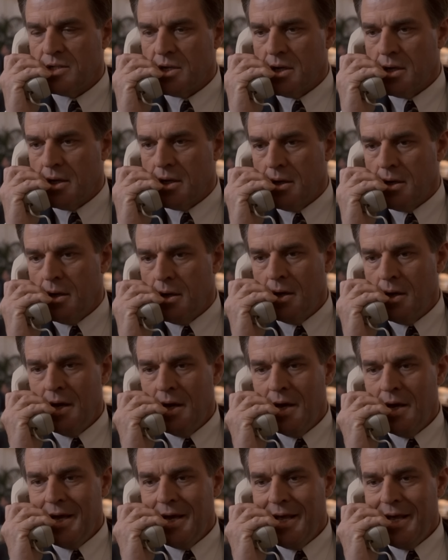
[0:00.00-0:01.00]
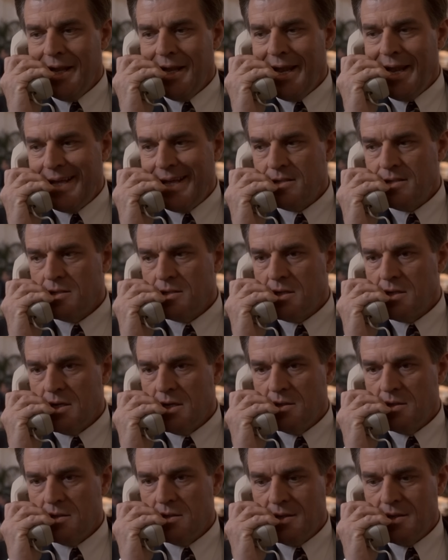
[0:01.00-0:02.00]
Richard,
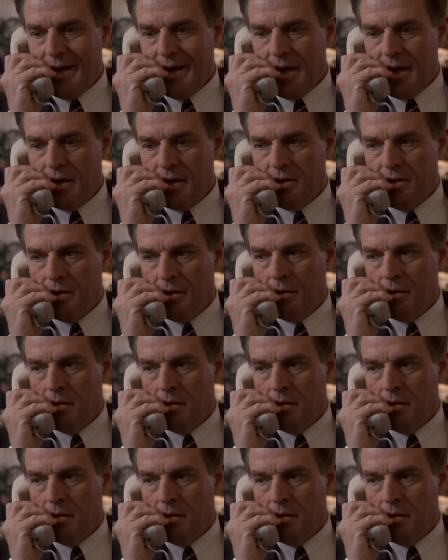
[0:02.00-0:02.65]
Lentz is dead.